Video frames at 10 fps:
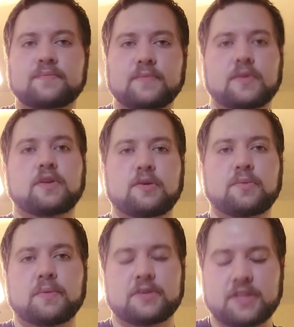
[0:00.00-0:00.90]
You know what
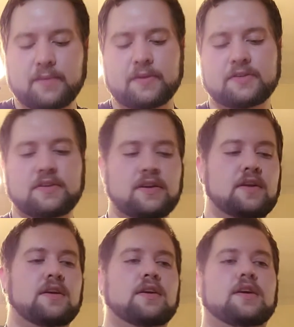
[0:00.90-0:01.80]
plumber's tape is.
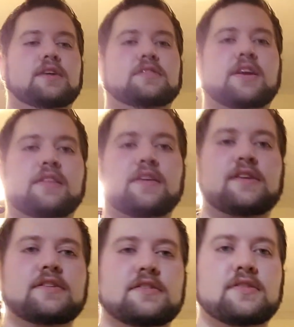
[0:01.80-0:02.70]
Uh, second thing
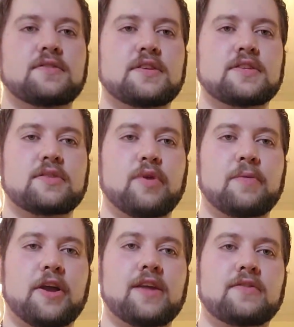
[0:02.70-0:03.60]
is, this is the
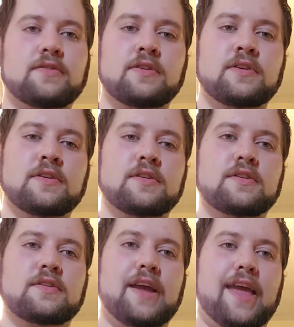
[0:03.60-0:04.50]
rubber handle.
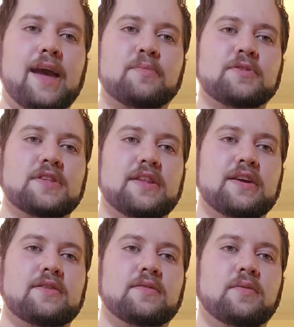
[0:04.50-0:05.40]
That gap wasn't
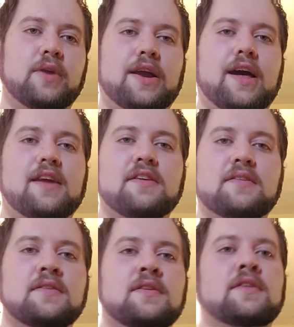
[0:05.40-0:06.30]
there when I got it,
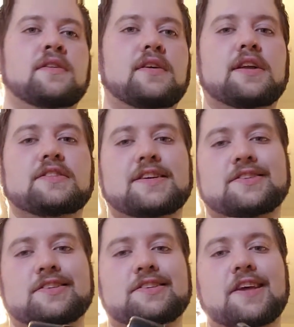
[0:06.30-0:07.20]
and it's
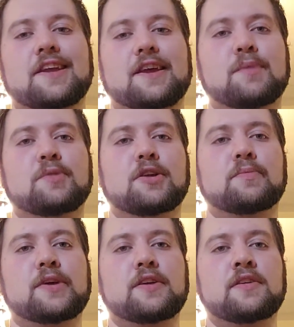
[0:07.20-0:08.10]
actually sliding up a little
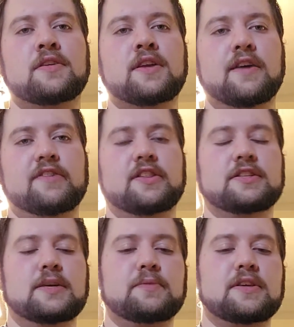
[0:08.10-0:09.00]
bit, covering the
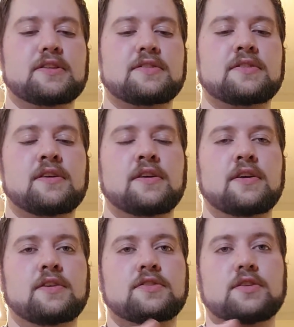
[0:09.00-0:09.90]
tip of this.
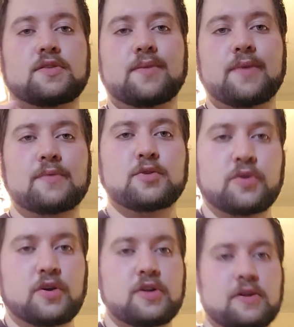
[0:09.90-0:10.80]
So sometimes when
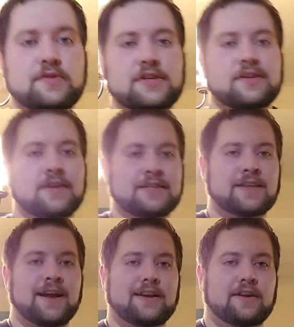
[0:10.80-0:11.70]
you close it, it's
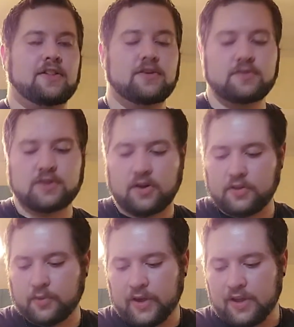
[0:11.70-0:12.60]
not going to close all
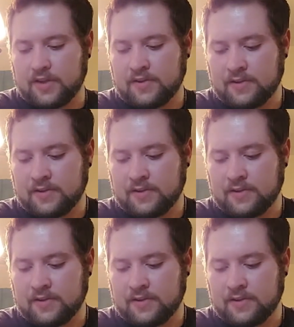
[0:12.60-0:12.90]
the way.